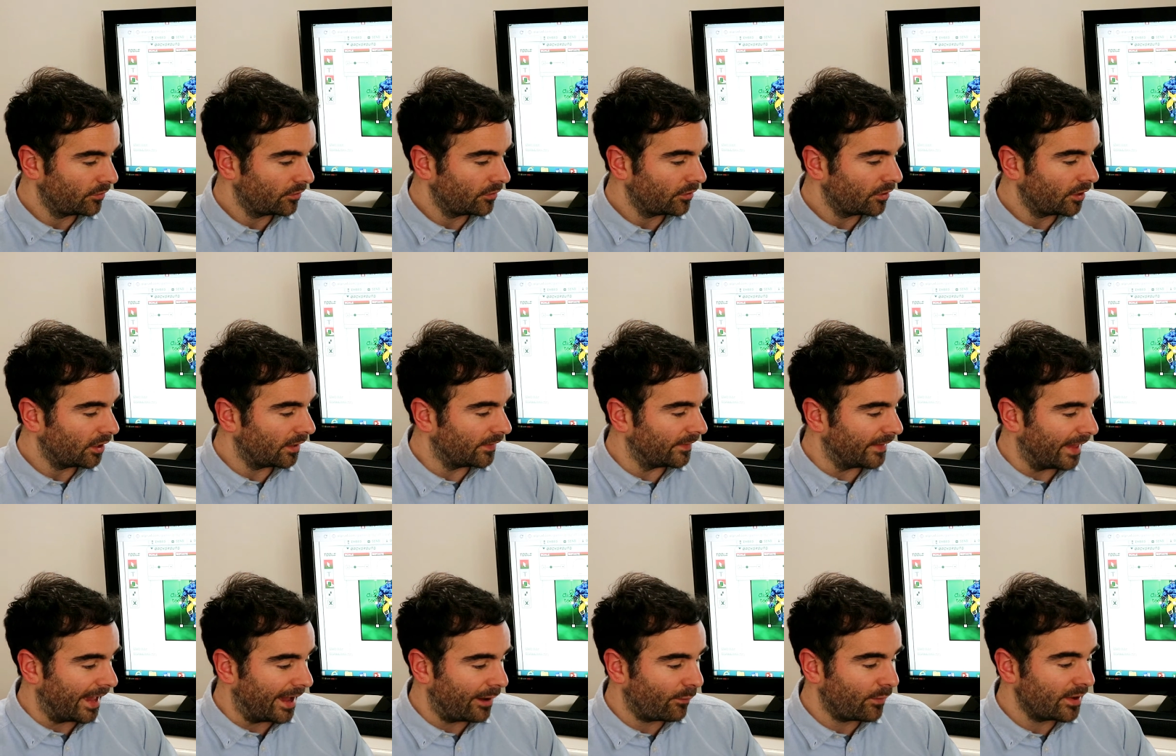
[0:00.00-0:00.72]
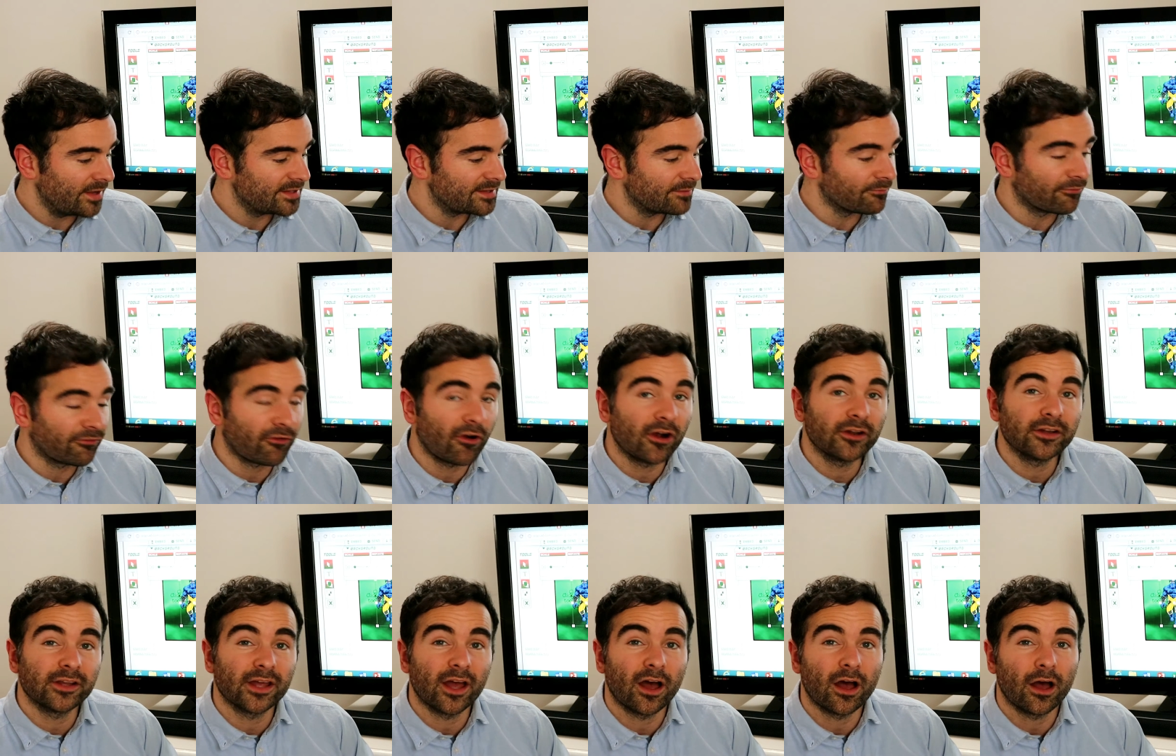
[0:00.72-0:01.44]
And now he's in
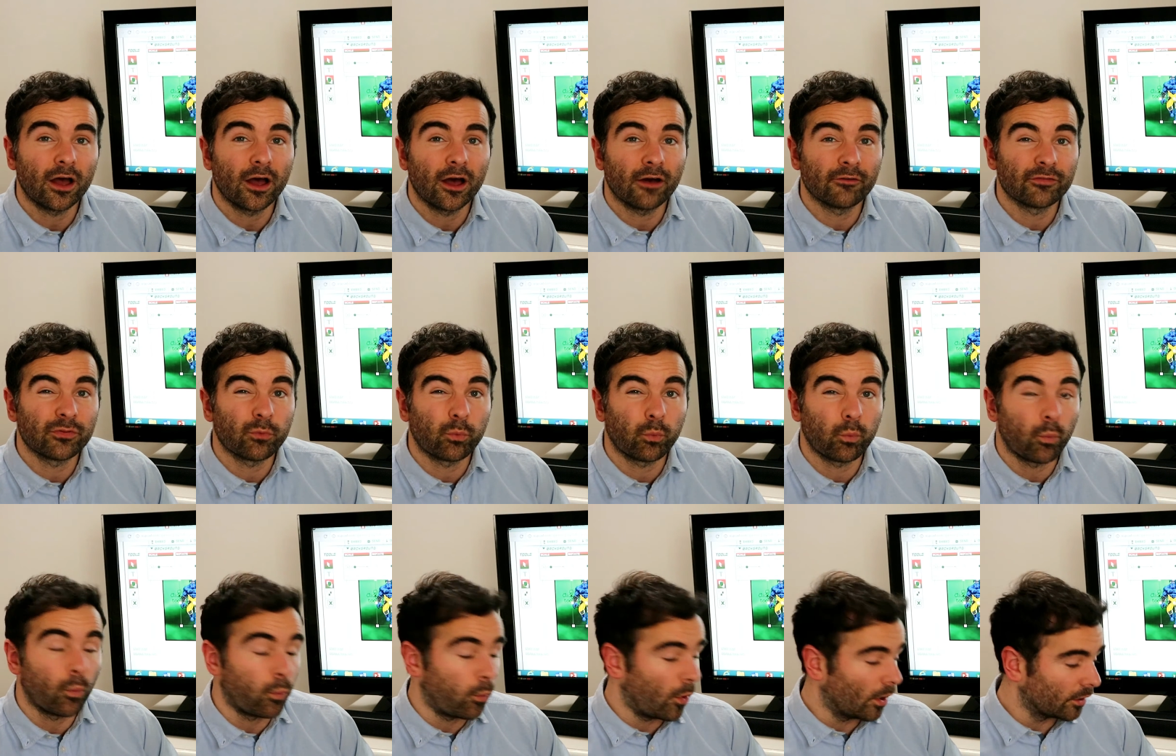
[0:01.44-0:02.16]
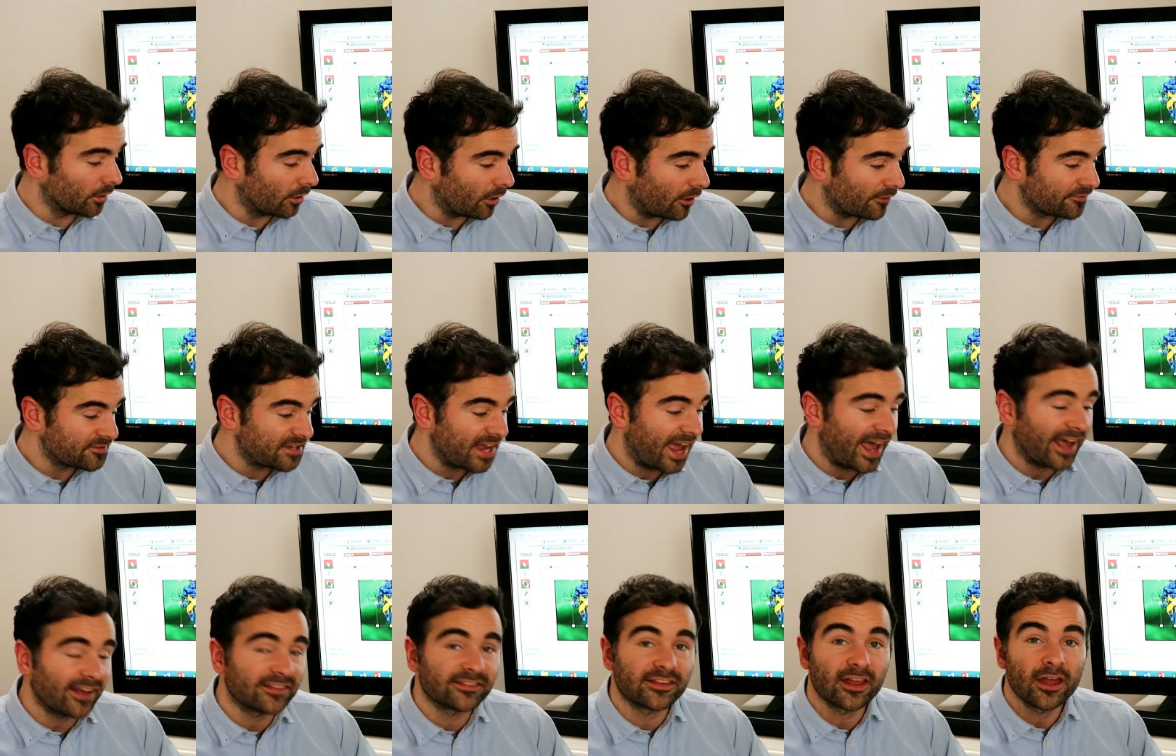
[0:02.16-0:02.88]
front of one lot of
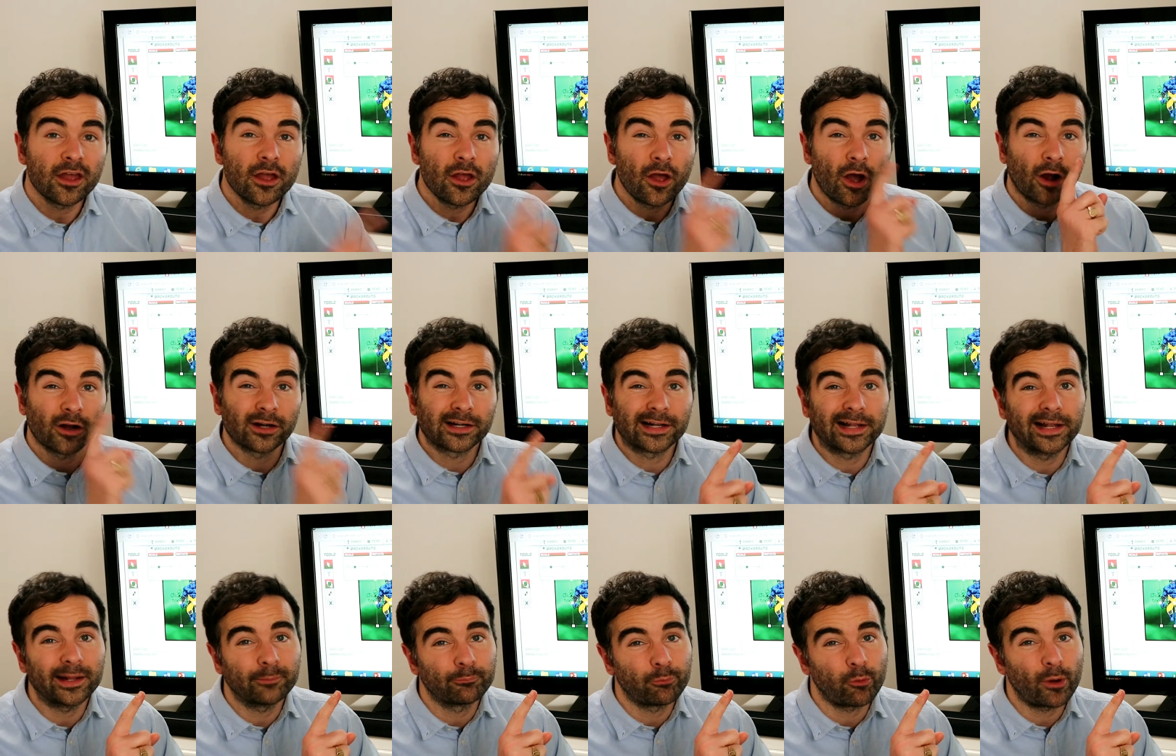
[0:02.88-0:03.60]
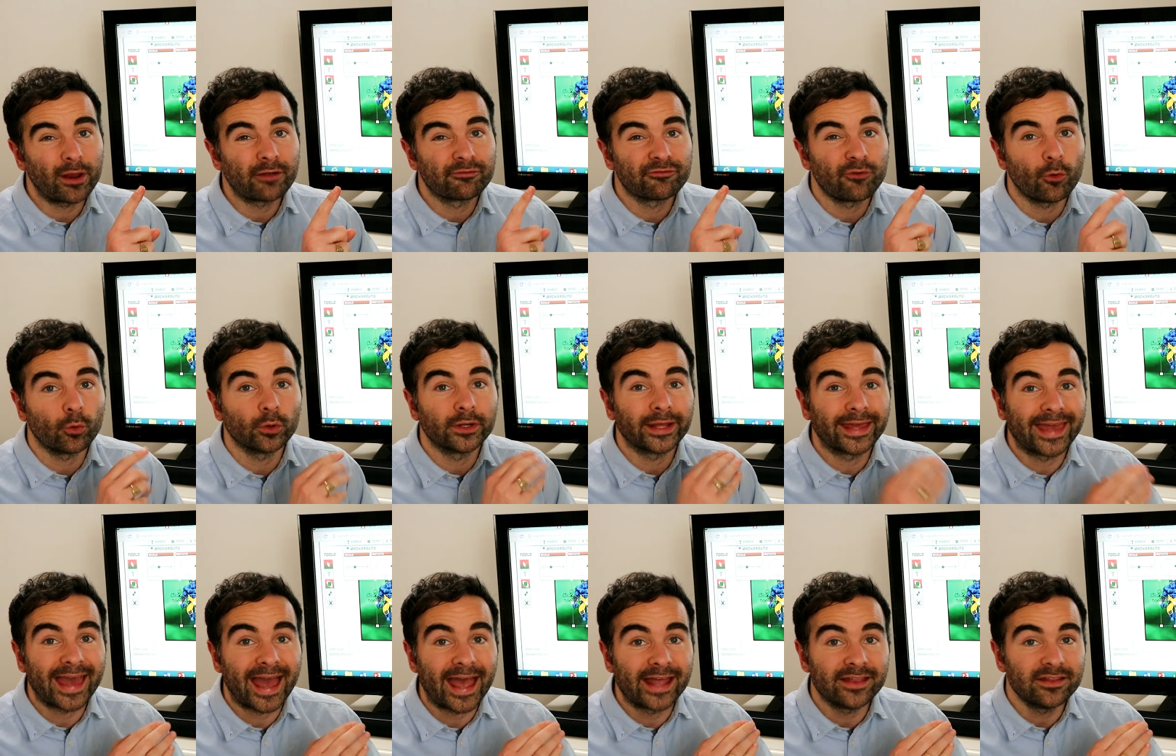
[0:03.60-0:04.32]
text. I'm going to click bring forward
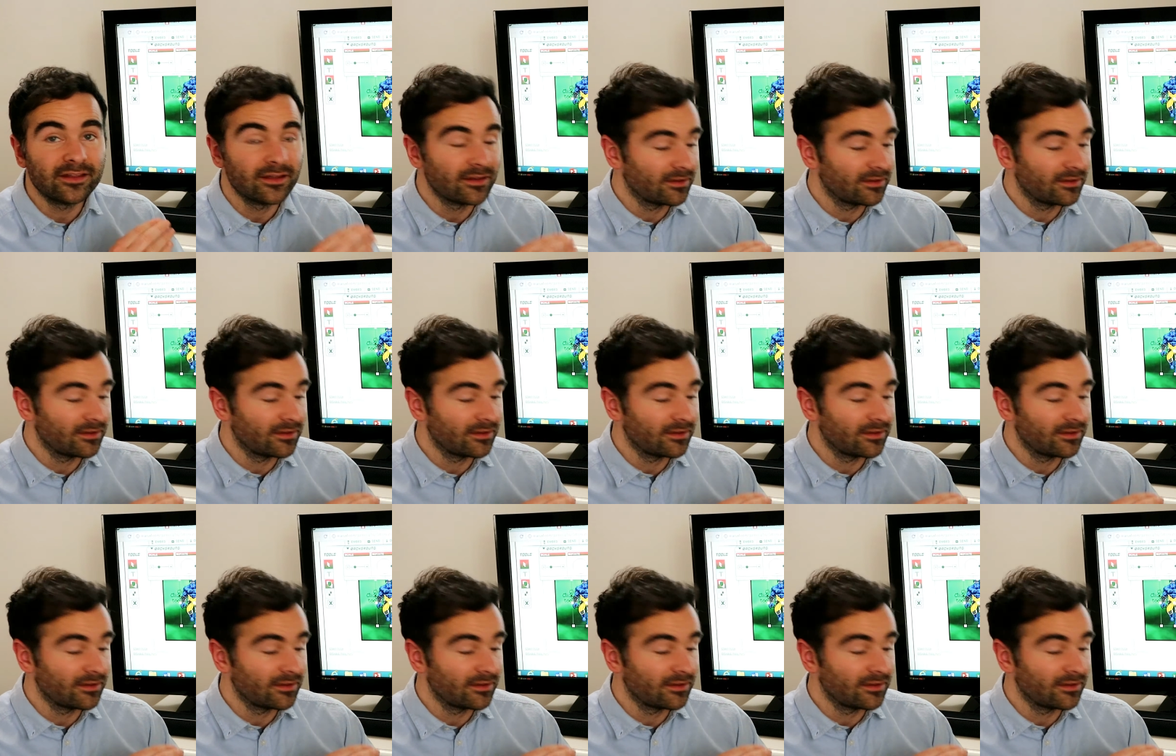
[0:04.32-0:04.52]
again.